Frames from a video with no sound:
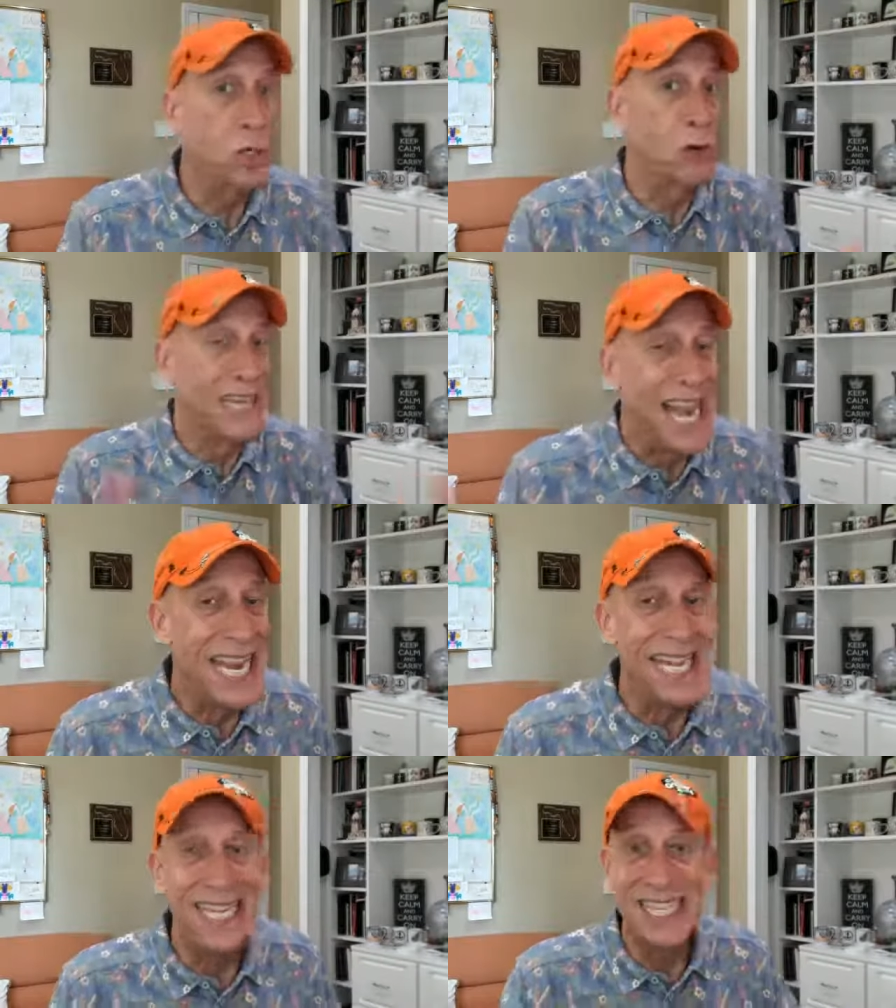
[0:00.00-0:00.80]

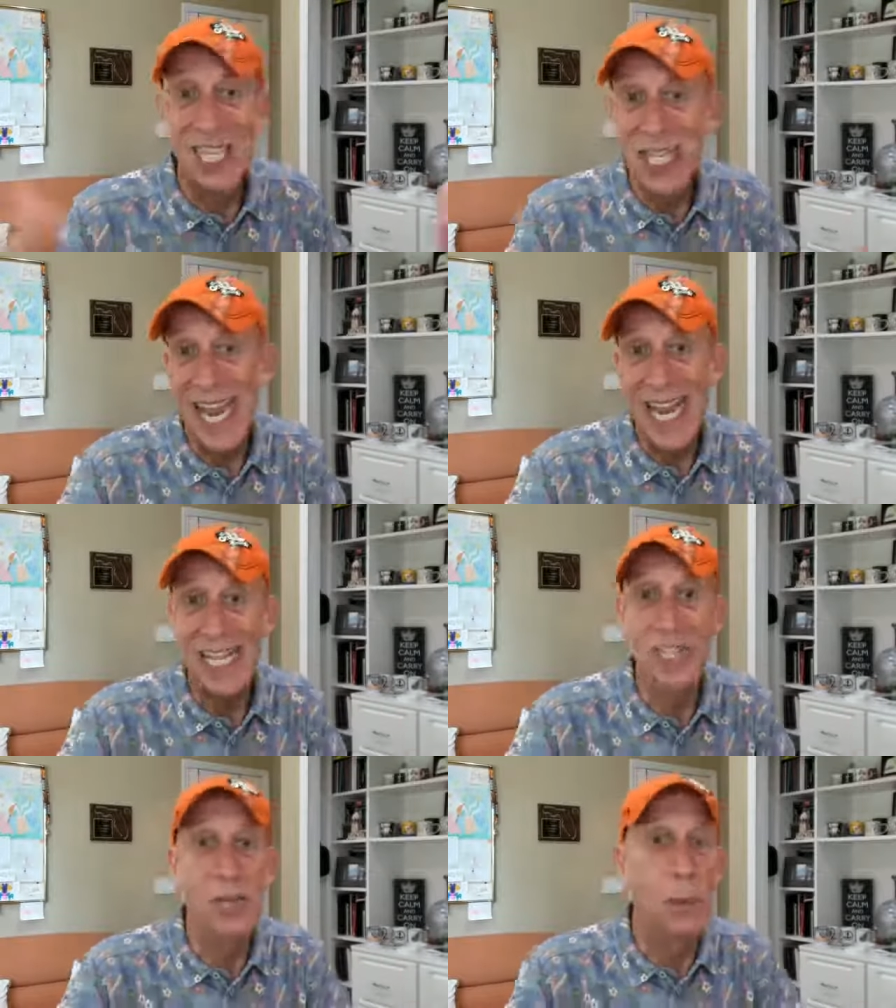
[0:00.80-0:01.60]
creating the
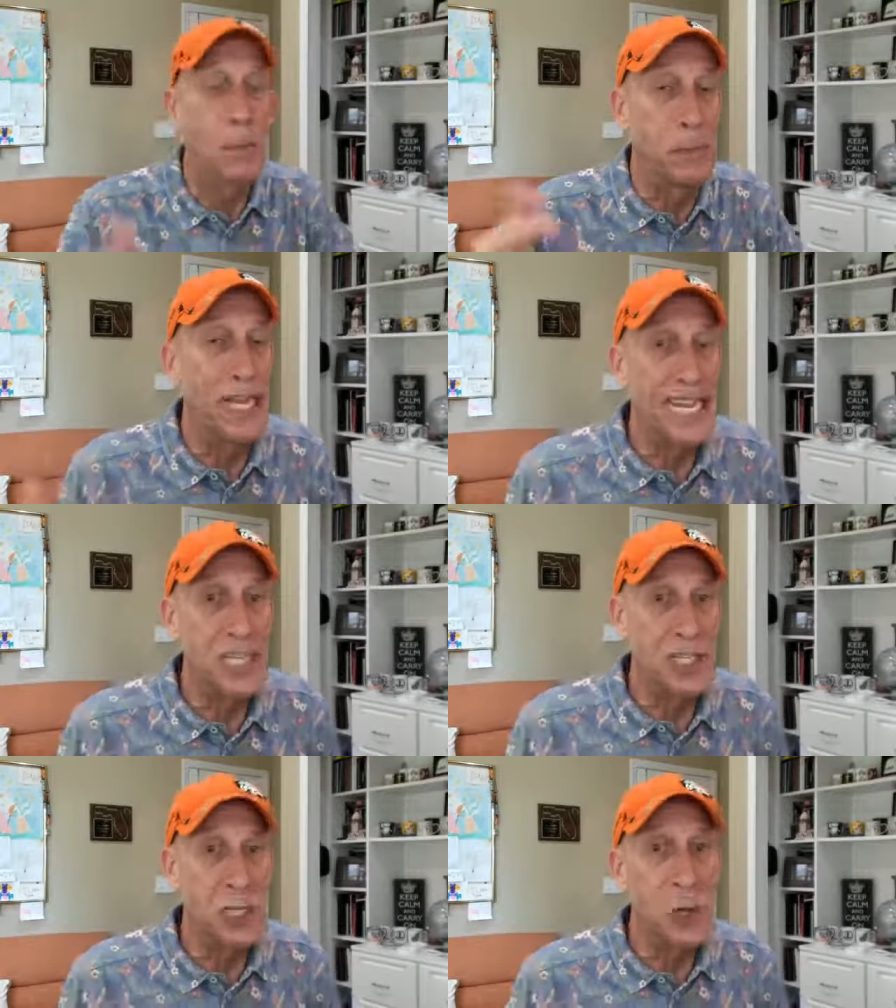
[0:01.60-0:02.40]
change that will
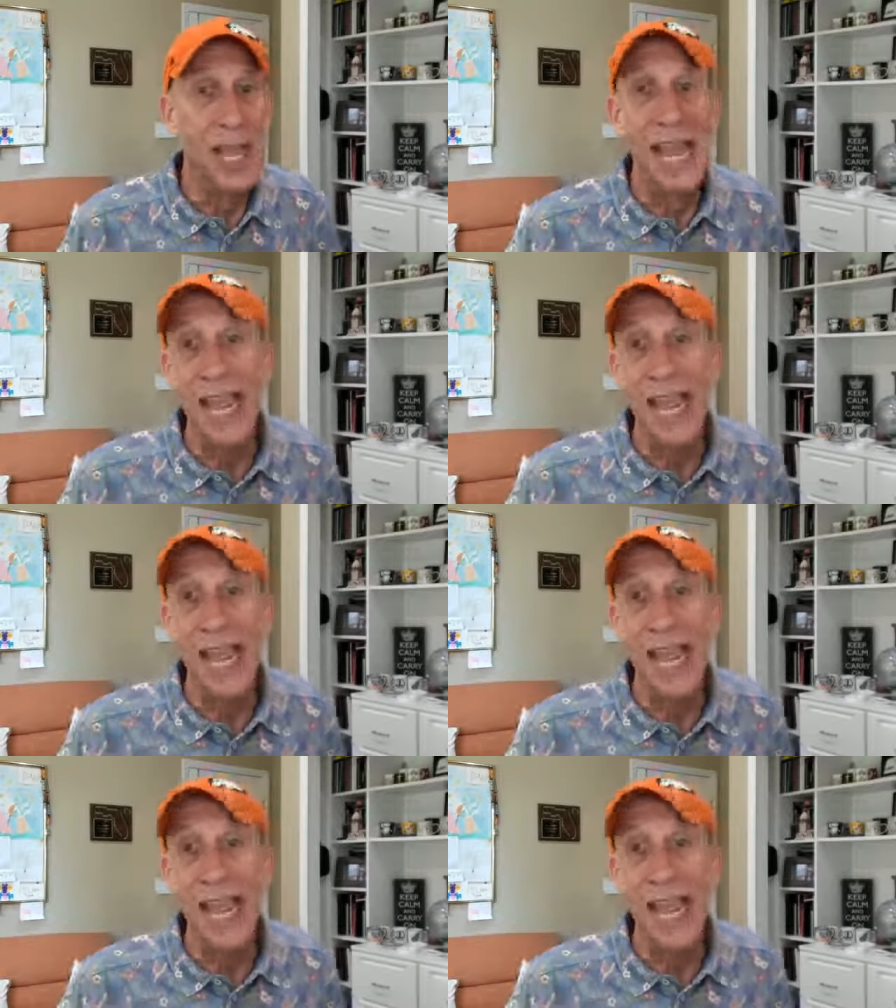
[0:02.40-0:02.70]
please you,